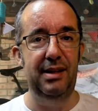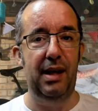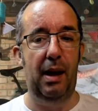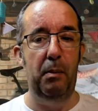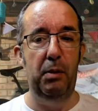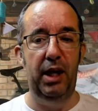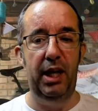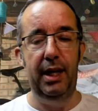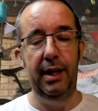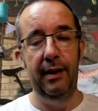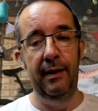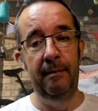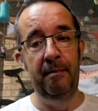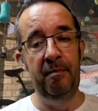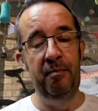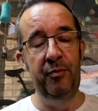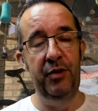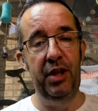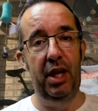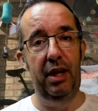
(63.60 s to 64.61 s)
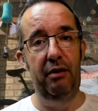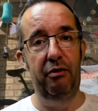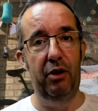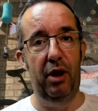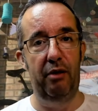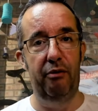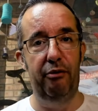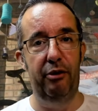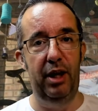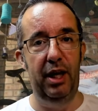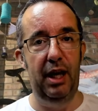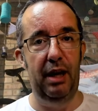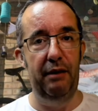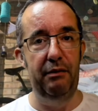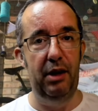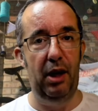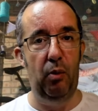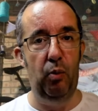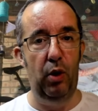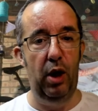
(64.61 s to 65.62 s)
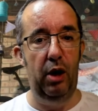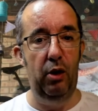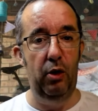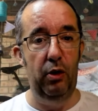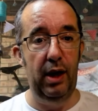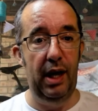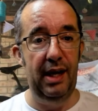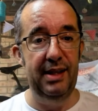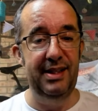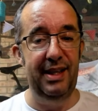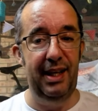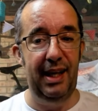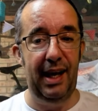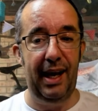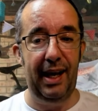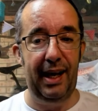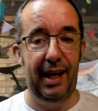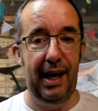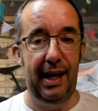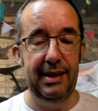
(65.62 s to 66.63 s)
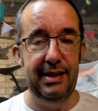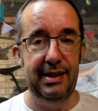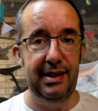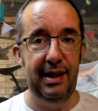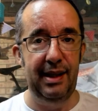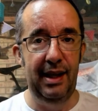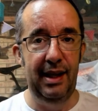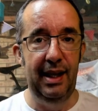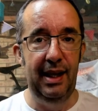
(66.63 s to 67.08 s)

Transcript: somebody if I think they've done well, as in that case.